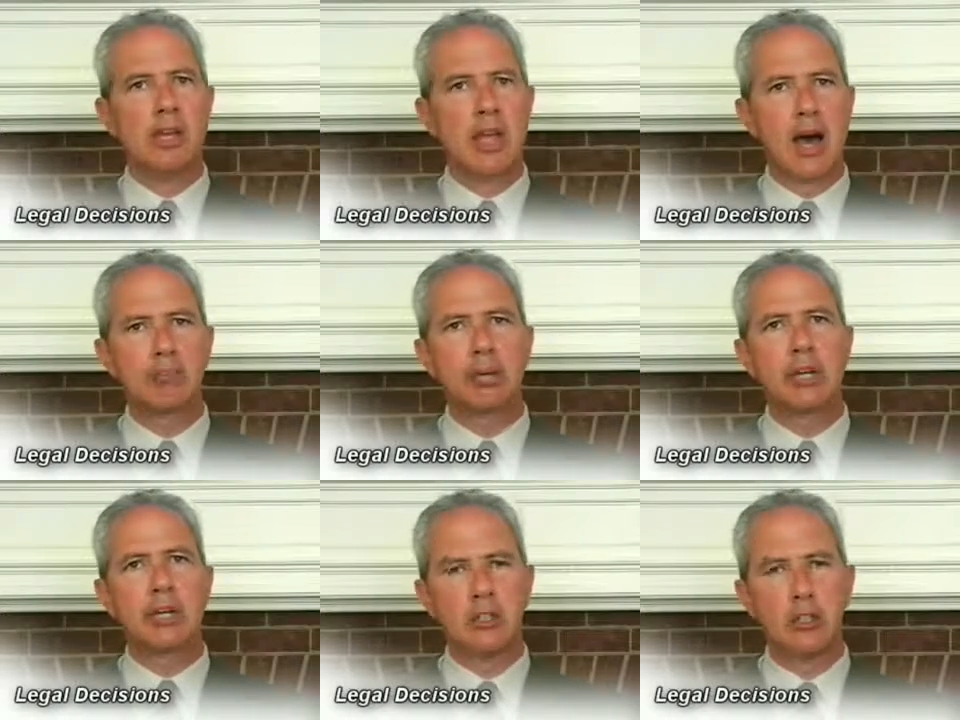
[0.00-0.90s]
cannot
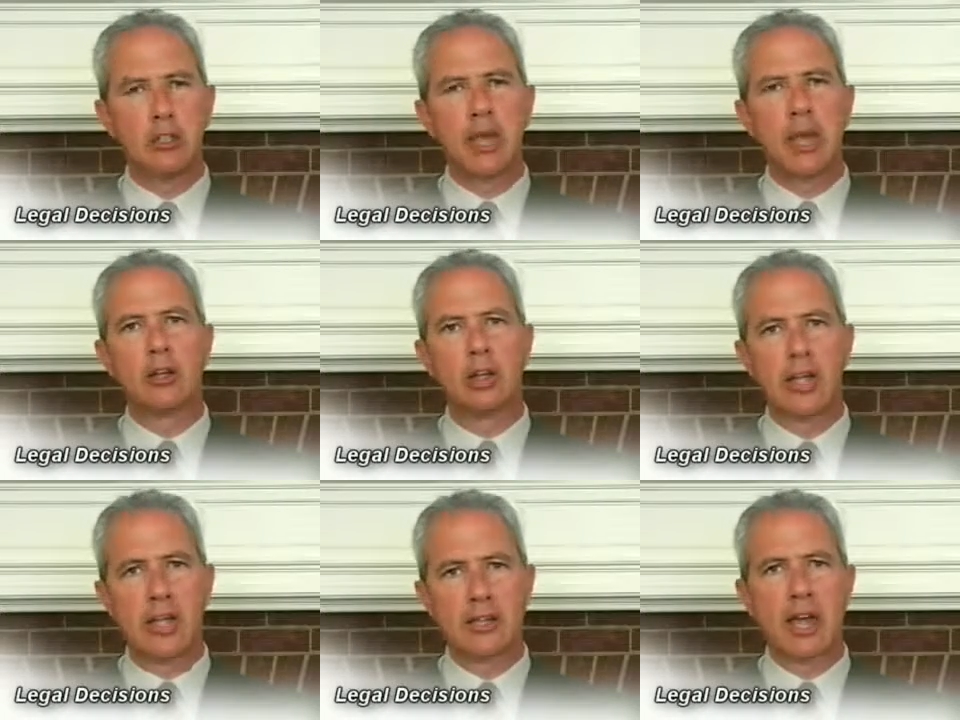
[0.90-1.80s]
preclude a
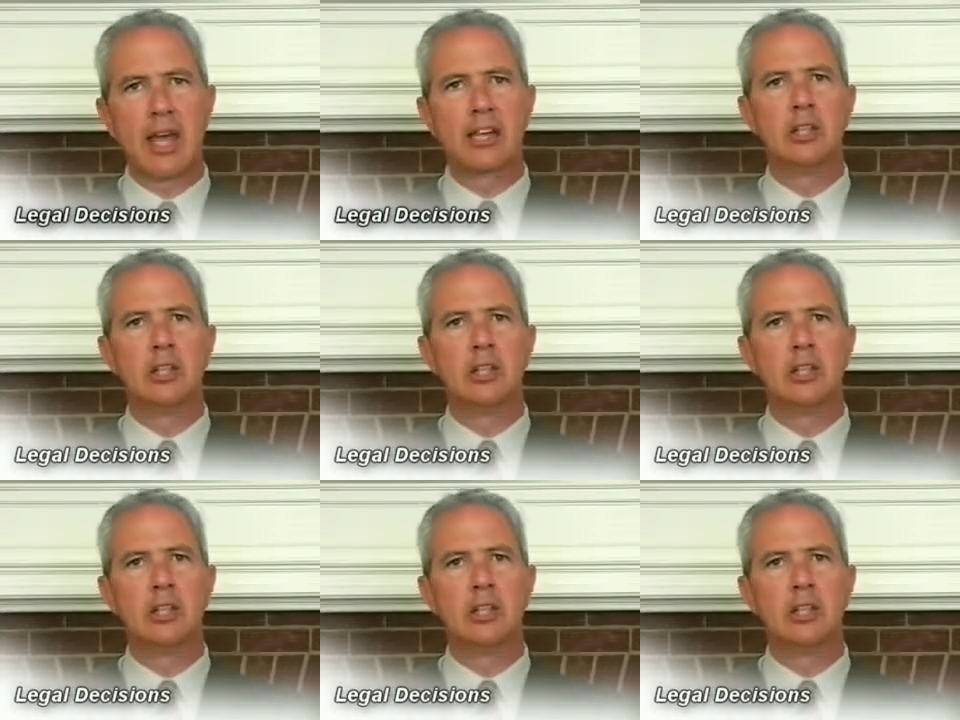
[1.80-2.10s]
class